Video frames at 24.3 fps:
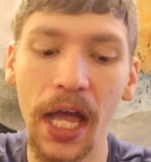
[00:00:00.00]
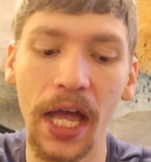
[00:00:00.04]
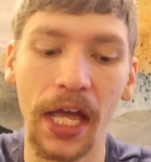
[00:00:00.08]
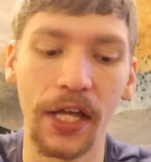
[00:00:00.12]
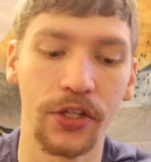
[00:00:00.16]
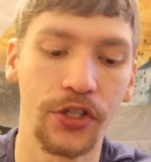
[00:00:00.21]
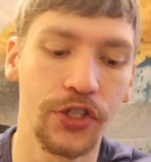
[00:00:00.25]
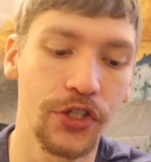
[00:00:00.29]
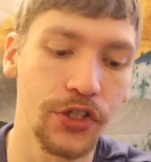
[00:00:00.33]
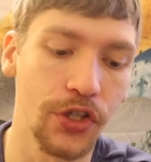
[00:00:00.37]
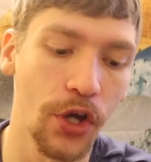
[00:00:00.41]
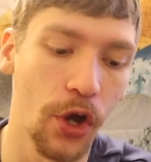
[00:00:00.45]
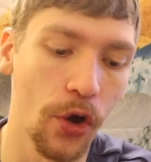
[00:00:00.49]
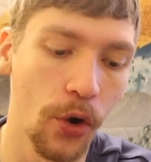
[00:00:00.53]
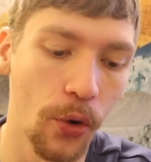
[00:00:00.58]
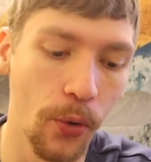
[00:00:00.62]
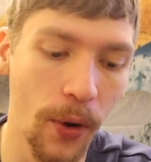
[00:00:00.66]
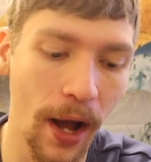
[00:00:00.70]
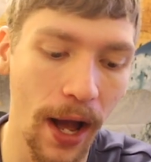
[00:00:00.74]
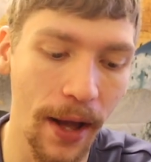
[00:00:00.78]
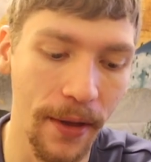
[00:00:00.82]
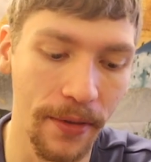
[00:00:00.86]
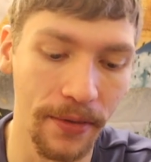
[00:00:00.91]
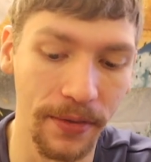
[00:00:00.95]
And
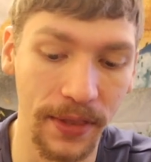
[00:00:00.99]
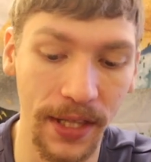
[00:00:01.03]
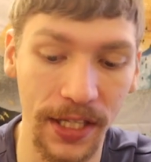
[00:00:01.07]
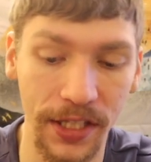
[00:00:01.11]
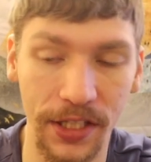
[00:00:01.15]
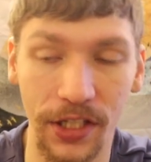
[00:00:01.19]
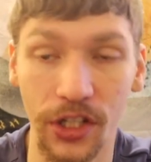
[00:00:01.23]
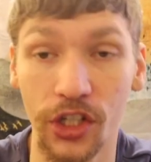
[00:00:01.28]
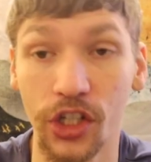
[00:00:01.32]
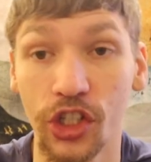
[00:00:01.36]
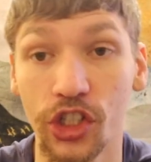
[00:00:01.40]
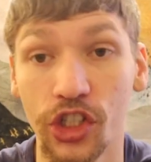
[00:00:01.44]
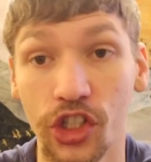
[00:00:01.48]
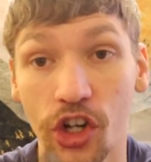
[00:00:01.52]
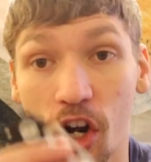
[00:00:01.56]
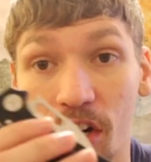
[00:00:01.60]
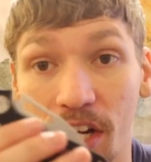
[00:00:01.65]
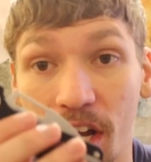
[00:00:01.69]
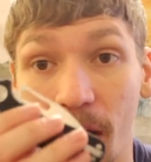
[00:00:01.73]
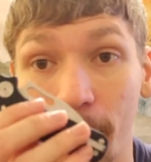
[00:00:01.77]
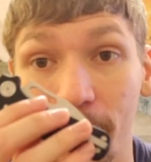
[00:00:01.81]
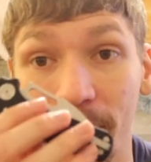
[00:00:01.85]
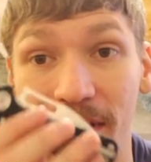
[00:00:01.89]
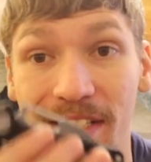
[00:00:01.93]
so uh, this
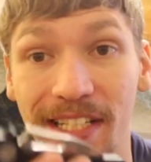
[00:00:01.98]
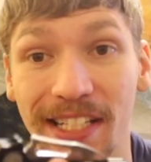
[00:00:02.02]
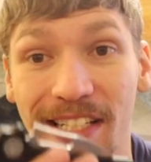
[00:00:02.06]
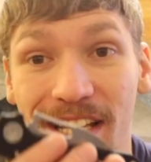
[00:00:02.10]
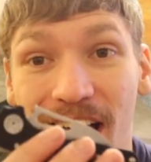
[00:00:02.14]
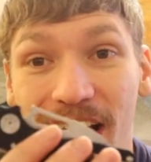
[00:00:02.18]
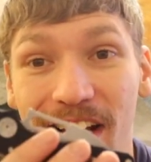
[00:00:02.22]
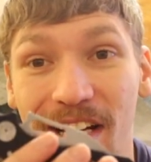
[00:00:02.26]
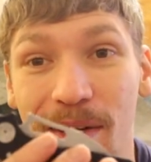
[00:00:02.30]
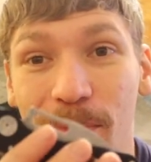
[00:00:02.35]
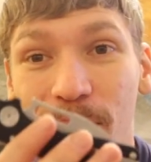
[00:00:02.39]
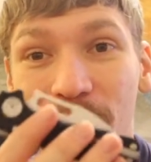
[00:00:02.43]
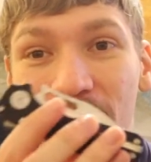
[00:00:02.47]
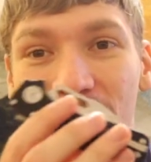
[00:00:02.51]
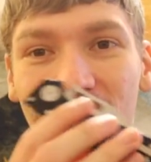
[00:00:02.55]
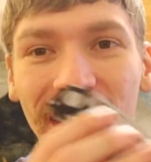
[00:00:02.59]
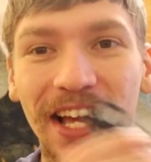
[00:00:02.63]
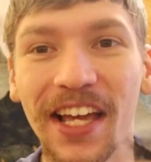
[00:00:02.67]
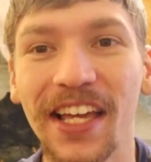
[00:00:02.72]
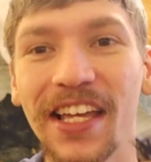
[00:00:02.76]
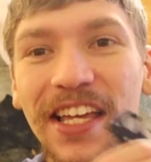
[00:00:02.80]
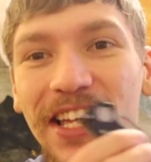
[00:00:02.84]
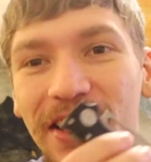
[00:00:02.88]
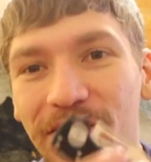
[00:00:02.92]
Shark Cub is designed to be
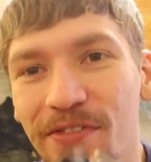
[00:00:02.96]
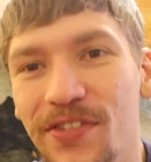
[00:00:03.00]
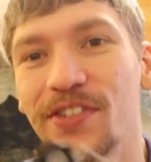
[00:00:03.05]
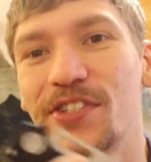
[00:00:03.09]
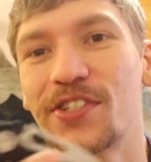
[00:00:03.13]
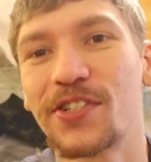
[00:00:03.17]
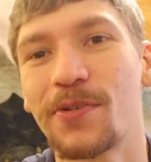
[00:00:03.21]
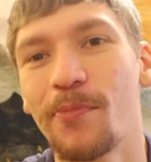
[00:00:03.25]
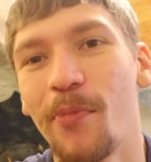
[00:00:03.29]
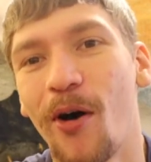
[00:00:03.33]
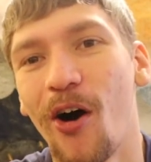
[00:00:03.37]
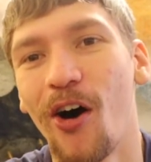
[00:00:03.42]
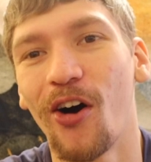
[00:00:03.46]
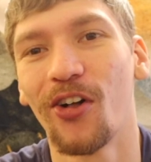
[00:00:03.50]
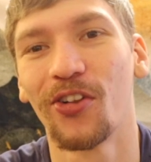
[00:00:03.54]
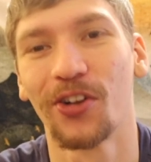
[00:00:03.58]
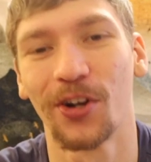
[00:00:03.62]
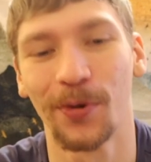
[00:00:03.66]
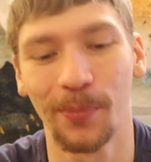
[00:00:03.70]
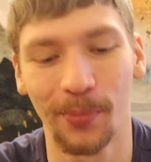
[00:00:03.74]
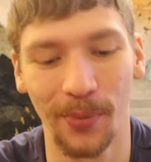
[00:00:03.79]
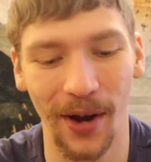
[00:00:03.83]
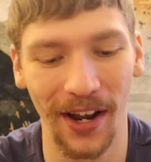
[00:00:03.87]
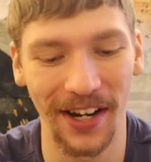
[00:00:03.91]
the even
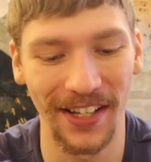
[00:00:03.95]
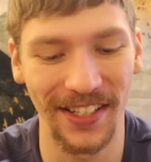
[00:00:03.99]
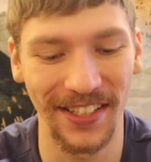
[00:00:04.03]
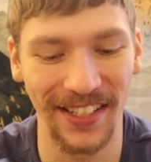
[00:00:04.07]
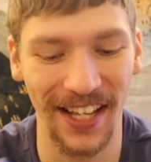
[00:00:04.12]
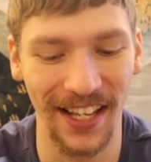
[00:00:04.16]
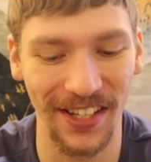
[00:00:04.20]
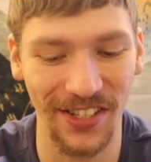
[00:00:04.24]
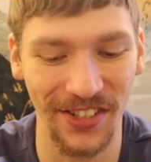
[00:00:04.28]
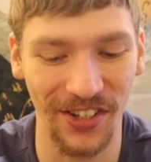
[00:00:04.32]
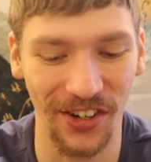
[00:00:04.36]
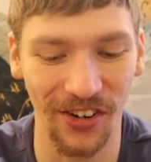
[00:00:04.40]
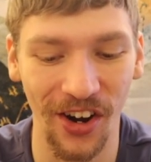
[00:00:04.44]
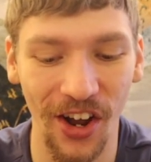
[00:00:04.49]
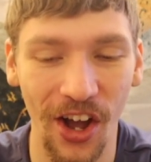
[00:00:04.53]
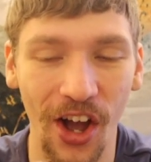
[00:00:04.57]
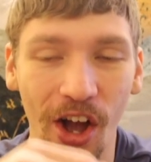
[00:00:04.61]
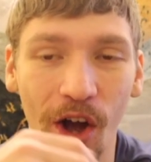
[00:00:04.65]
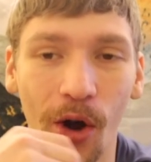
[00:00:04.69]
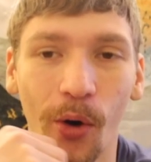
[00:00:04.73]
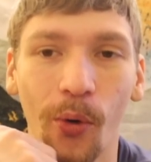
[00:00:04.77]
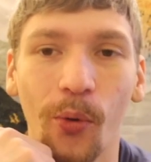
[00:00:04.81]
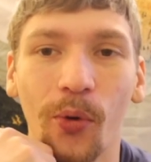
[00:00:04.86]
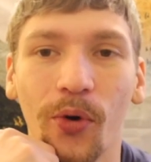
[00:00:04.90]
smaller predecessor
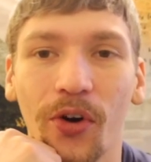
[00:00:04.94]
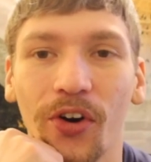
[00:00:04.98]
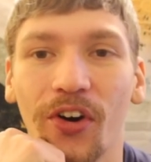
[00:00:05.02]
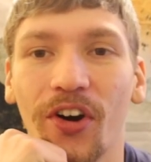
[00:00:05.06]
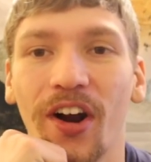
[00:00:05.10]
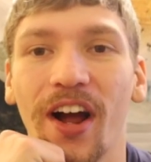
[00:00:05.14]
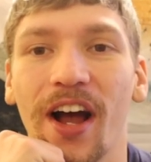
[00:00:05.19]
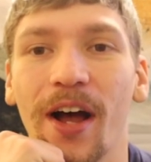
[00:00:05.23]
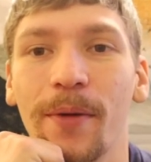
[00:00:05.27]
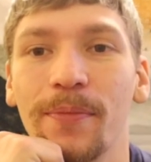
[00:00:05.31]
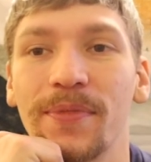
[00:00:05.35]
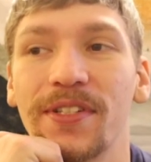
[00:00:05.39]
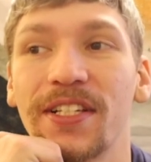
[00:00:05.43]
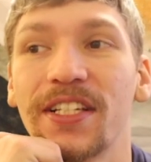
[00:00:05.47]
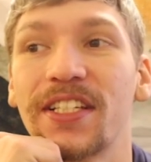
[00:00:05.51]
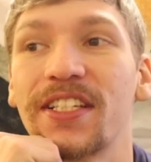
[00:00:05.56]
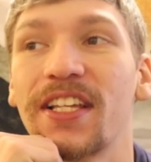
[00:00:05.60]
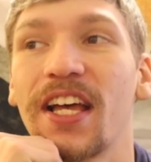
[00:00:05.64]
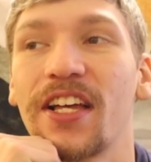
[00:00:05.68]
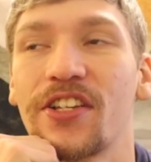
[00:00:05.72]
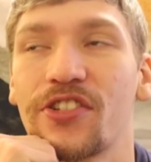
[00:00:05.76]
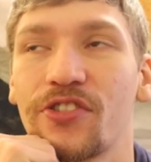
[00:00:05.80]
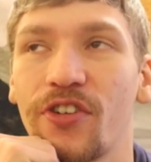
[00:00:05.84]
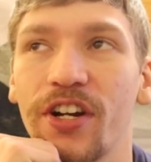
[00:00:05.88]
or um,
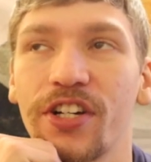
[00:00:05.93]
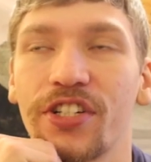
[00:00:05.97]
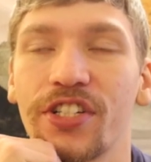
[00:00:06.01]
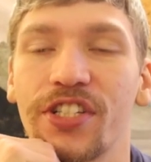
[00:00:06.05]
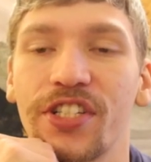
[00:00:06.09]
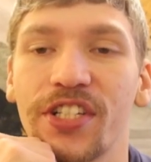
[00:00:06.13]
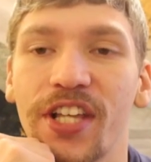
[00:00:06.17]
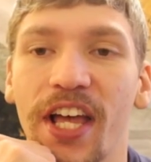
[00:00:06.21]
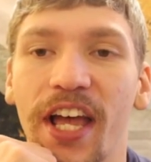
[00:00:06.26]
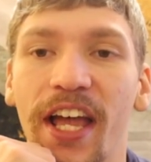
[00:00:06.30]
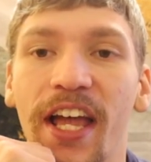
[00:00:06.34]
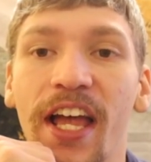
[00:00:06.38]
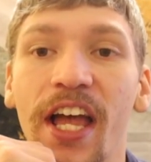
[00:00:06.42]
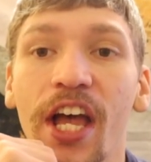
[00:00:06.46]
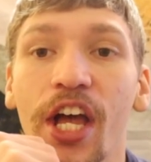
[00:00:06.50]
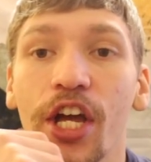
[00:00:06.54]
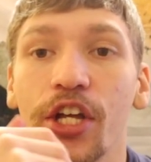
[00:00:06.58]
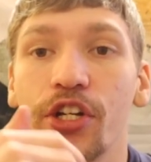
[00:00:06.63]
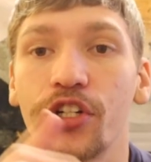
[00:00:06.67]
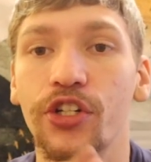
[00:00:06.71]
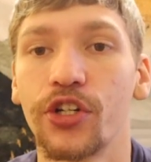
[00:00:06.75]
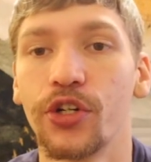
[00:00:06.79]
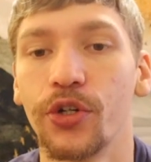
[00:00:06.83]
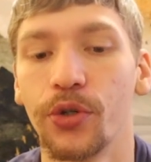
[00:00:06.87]
successor, I should say,
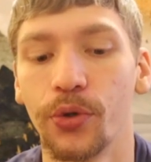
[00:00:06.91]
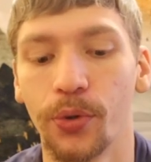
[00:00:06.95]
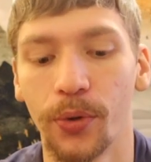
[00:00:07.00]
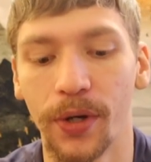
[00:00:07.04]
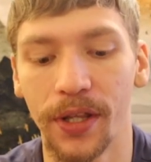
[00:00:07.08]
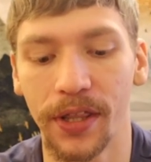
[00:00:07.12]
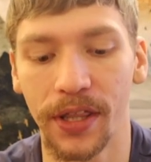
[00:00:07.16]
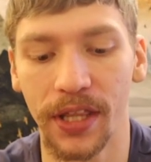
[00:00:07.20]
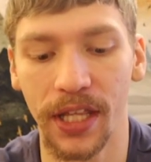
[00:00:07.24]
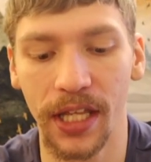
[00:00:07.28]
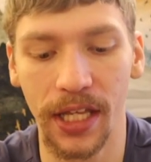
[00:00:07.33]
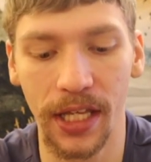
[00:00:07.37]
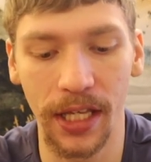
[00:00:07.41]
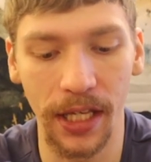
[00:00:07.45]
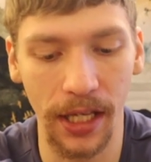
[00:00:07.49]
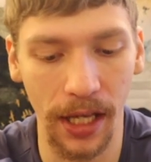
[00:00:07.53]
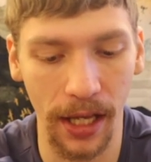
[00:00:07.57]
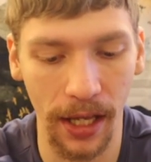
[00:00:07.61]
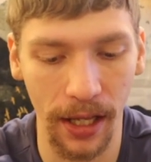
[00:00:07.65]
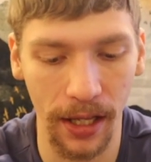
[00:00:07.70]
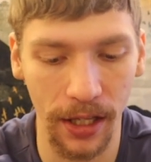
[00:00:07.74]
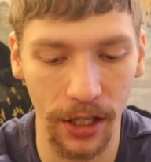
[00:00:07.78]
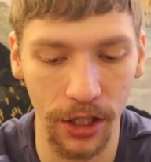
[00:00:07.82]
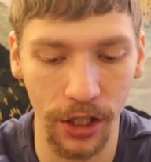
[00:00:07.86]
to the
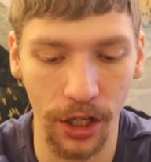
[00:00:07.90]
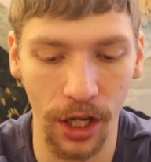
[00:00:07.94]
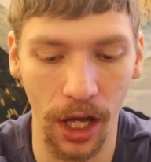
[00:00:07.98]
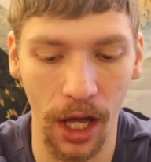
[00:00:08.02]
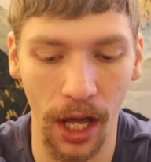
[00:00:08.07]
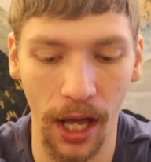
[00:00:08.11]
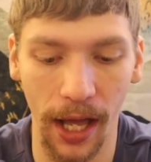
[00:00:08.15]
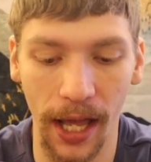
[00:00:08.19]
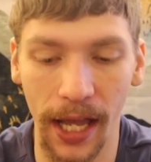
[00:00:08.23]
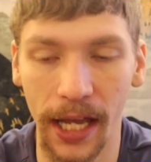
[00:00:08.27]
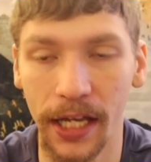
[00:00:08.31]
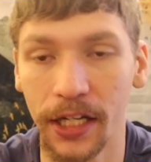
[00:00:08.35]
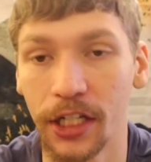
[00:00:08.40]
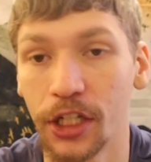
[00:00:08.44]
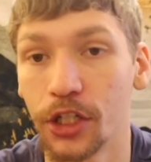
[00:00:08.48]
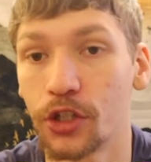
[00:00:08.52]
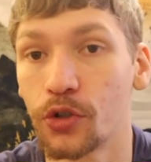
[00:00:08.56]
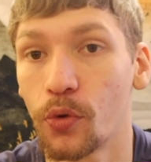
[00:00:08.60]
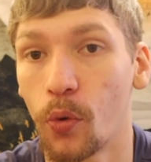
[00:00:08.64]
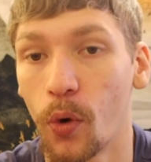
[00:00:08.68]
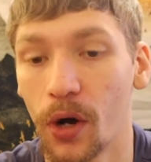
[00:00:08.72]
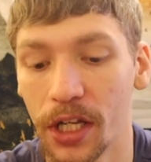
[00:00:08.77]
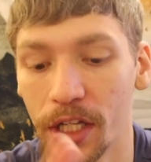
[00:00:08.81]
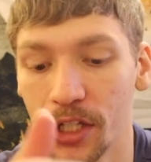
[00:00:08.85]
uh, 80
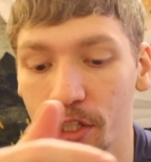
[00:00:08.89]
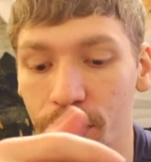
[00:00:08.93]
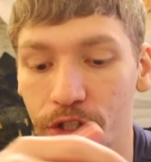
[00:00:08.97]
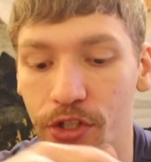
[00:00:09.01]
20.